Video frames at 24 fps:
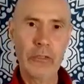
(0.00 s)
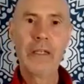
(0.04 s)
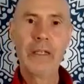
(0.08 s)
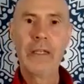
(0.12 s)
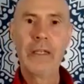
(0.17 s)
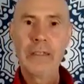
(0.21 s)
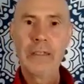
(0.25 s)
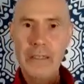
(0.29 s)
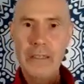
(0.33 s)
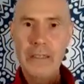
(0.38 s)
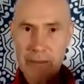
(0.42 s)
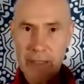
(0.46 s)

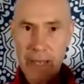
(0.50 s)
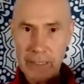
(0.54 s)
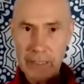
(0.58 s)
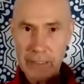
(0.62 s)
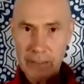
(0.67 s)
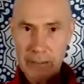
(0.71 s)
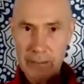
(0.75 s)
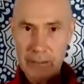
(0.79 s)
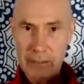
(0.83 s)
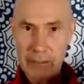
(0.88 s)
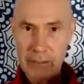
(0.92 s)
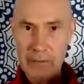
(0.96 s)
in
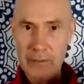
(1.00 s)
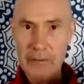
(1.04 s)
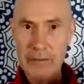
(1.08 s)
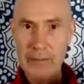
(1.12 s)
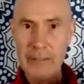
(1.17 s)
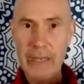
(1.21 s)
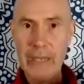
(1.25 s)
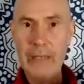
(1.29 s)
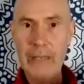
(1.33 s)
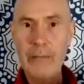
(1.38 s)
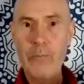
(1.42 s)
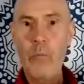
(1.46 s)
exactly the
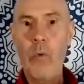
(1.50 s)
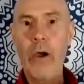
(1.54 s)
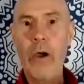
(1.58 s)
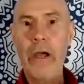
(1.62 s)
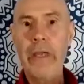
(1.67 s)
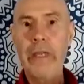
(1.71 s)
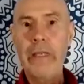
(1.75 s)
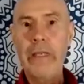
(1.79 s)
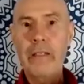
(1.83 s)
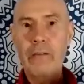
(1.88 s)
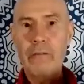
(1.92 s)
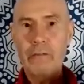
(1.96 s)
same
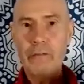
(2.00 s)
way,